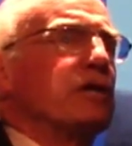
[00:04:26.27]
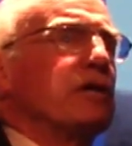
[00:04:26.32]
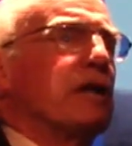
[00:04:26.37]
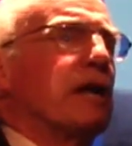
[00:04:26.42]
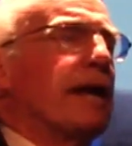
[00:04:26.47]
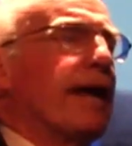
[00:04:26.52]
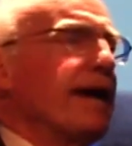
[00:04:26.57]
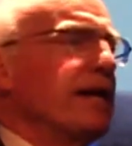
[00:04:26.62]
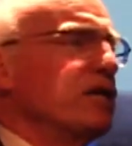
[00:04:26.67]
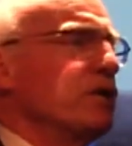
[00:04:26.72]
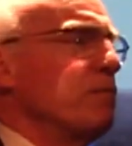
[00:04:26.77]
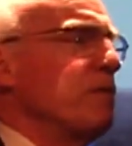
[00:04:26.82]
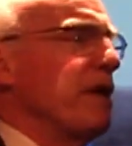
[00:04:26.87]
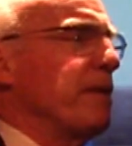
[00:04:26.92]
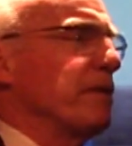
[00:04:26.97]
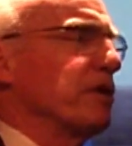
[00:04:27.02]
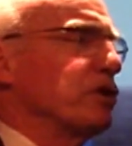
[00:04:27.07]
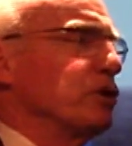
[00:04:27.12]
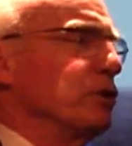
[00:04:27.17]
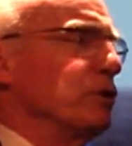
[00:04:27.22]
glad to be
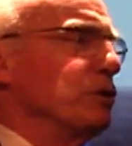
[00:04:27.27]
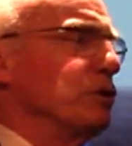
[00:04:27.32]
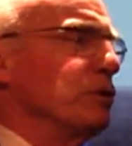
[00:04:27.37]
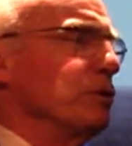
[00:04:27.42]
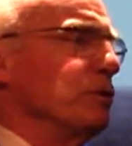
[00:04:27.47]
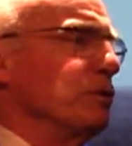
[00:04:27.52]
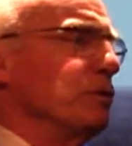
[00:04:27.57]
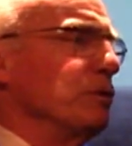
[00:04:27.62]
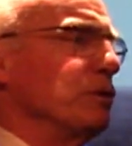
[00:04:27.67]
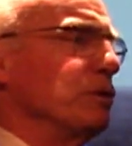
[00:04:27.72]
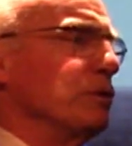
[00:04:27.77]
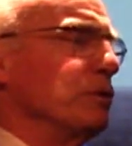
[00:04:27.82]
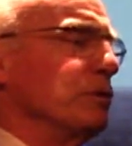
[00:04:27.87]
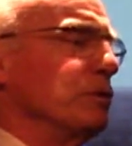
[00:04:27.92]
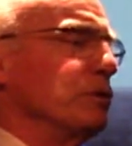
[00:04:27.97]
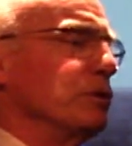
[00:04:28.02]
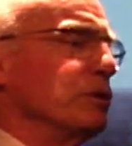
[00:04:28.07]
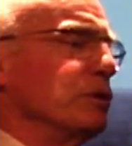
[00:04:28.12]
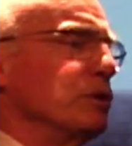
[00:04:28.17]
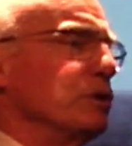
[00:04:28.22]
able to
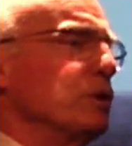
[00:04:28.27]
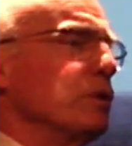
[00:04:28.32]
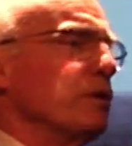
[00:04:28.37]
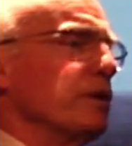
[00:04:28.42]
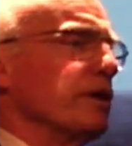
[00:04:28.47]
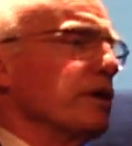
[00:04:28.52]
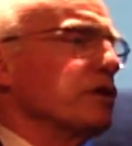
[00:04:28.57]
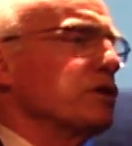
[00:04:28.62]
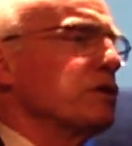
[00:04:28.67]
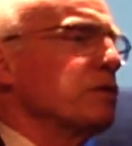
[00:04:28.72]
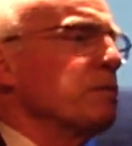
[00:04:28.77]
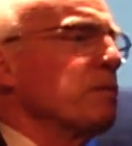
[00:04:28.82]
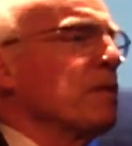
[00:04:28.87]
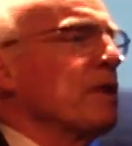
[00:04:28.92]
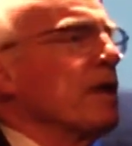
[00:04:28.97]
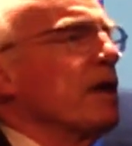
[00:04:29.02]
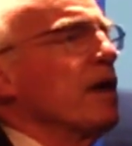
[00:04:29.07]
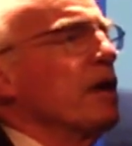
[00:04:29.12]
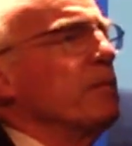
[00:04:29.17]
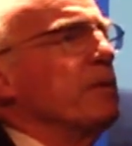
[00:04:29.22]
do this
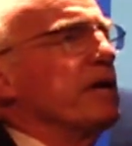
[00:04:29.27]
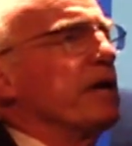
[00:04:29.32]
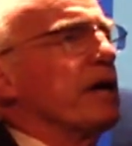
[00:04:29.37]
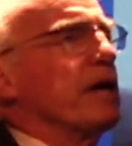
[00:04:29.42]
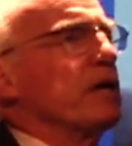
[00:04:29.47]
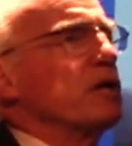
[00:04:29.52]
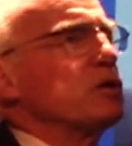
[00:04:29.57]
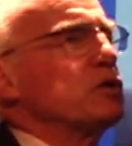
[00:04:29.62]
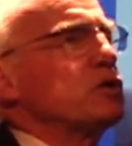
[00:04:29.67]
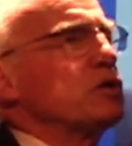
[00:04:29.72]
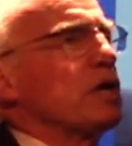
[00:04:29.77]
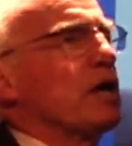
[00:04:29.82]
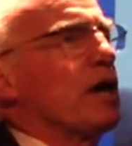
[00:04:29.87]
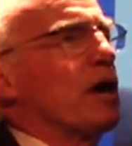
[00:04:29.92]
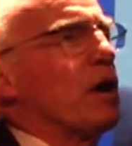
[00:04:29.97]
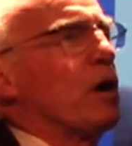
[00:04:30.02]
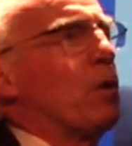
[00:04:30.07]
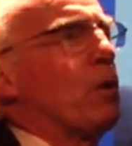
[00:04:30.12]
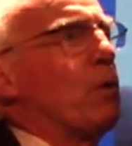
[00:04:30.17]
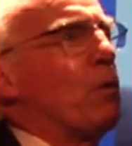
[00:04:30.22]
because
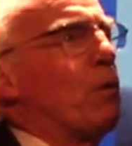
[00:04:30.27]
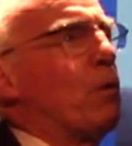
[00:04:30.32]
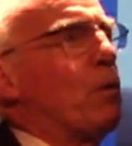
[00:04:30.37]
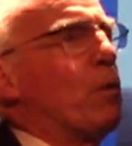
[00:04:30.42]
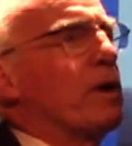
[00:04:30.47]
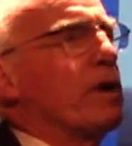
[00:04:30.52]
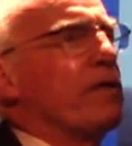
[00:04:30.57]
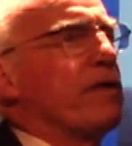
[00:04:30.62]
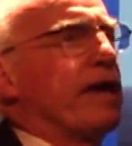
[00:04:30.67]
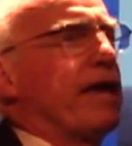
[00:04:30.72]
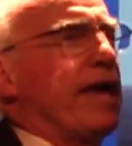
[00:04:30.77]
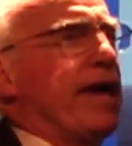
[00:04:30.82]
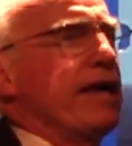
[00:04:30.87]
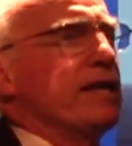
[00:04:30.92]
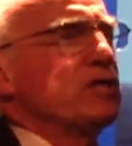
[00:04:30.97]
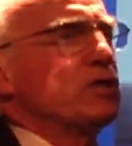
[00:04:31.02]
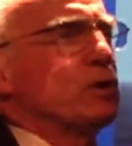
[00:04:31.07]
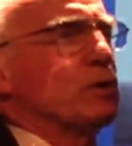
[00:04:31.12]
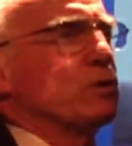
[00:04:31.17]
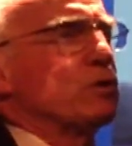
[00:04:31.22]
one of the
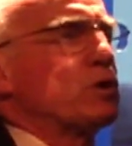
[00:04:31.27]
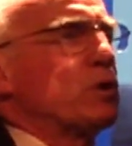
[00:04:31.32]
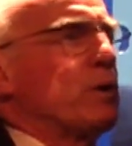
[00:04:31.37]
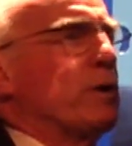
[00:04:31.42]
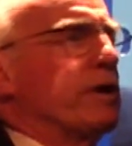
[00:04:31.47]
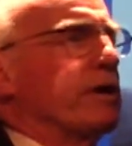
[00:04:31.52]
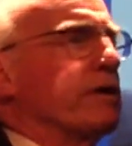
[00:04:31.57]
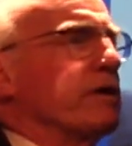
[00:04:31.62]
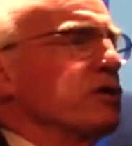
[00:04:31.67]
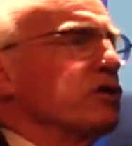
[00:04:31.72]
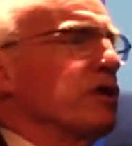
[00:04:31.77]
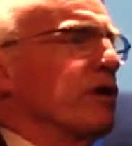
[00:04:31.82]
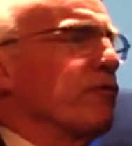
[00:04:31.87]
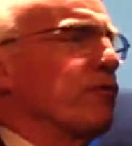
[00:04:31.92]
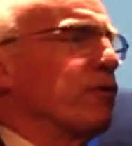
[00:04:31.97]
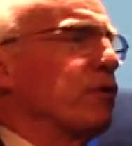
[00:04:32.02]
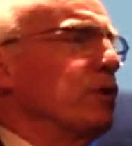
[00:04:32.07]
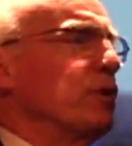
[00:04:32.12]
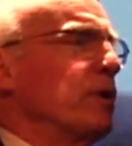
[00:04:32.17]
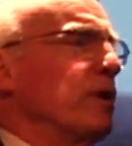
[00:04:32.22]
Canso squadrons that
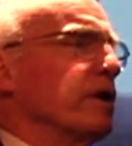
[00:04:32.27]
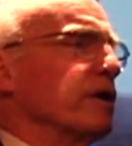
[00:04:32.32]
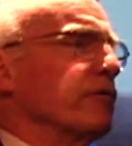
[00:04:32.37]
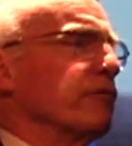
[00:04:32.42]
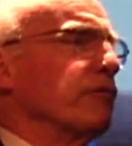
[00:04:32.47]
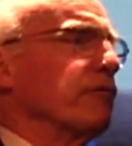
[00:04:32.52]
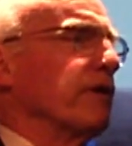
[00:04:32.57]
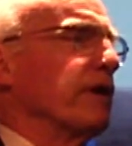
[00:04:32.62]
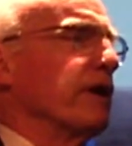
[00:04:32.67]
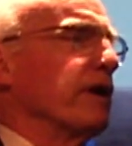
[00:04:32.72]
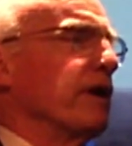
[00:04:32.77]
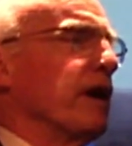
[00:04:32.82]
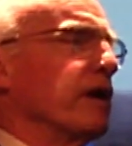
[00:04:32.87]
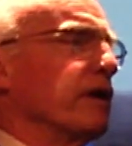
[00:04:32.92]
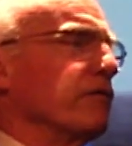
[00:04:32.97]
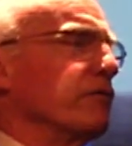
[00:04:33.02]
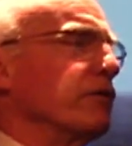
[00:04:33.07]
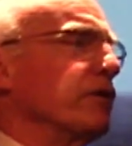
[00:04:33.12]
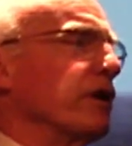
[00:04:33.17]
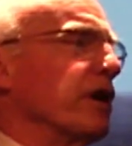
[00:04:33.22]
flew out of
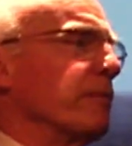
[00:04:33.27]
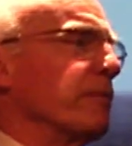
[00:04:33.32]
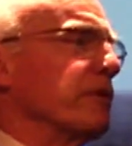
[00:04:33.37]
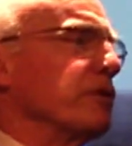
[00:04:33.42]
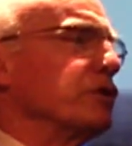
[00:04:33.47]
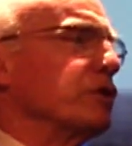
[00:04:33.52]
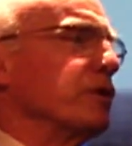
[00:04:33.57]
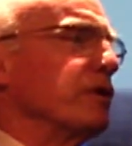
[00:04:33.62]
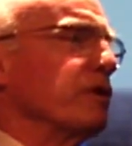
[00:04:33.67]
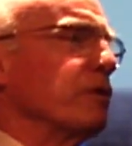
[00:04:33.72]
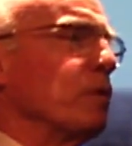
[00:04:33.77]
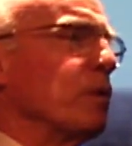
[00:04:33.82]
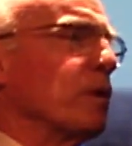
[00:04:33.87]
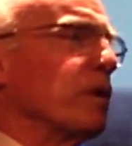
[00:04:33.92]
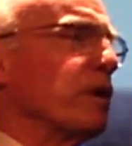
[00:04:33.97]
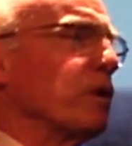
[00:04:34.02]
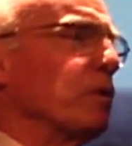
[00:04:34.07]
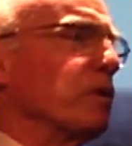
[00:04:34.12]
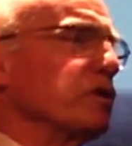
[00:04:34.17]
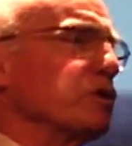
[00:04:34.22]
Dartmouth during the
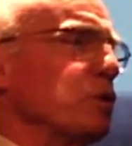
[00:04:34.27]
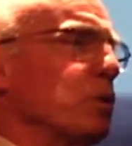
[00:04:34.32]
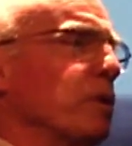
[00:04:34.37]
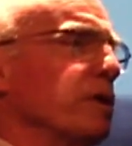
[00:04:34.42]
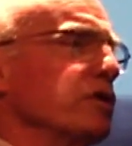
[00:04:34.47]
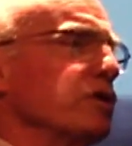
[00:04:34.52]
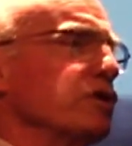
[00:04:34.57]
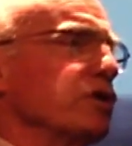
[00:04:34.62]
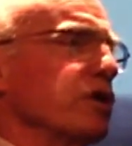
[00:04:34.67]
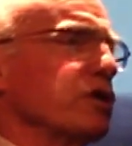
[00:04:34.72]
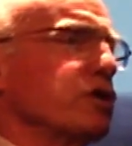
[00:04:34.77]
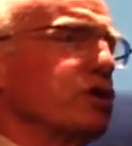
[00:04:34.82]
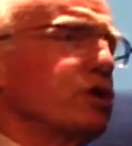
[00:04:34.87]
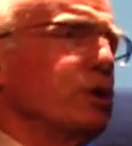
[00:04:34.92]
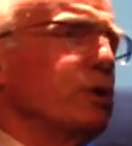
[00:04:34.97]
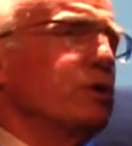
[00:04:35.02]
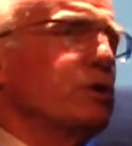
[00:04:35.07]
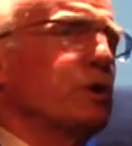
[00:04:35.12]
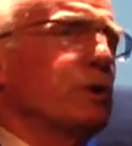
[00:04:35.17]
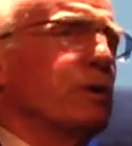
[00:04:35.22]
war was 162
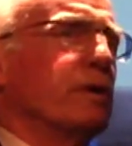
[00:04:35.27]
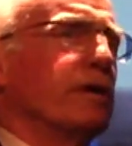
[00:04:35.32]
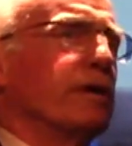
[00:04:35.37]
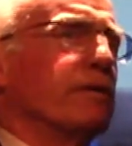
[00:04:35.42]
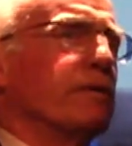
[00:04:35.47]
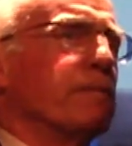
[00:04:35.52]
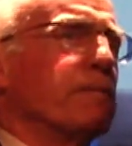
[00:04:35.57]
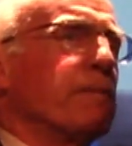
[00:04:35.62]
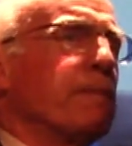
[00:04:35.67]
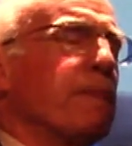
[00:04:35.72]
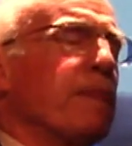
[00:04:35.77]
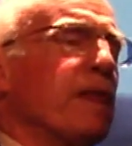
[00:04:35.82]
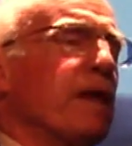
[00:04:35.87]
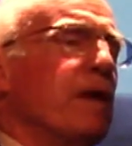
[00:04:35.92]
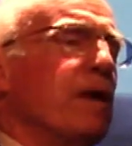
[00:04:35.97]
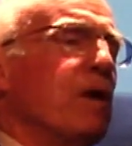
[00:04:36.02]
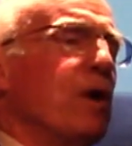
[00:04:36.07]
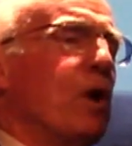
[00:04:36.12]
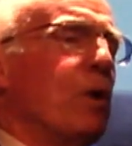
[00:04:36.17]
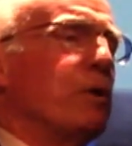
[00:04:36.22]
Squadron,
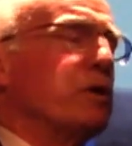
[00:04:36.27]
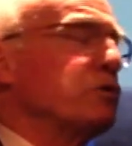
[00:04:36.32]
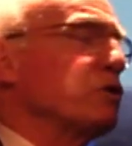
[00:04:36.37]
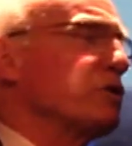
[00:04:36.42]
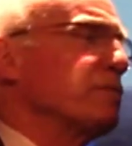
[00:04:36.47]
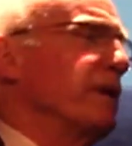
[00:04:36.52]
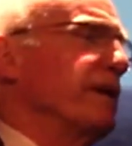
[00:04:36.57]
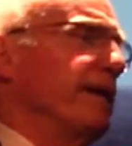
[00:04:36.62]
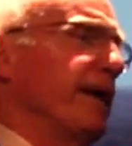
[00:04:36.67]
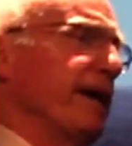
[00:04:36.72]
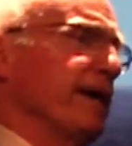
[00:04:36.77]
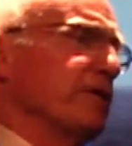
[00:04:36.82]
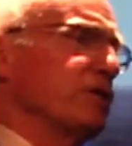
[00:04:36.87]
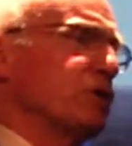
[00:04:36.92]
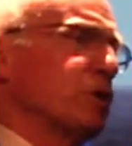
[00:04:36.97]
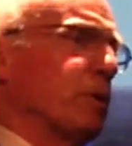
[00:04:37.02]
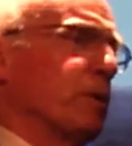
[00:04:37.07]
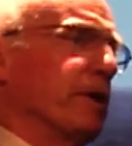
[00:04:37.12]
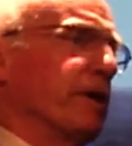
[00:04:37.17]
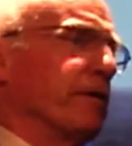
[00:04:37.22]
which was my dad's
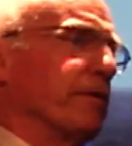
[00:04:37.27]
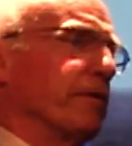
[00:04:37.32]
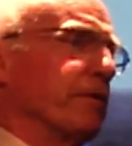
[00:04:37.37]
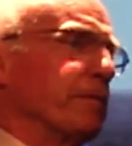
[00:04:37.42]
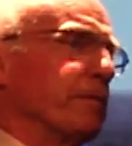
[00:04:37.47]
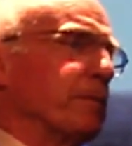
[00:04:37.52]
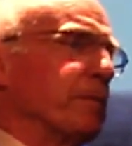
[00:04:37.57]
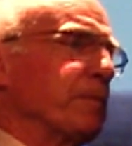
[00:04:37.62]
squadron.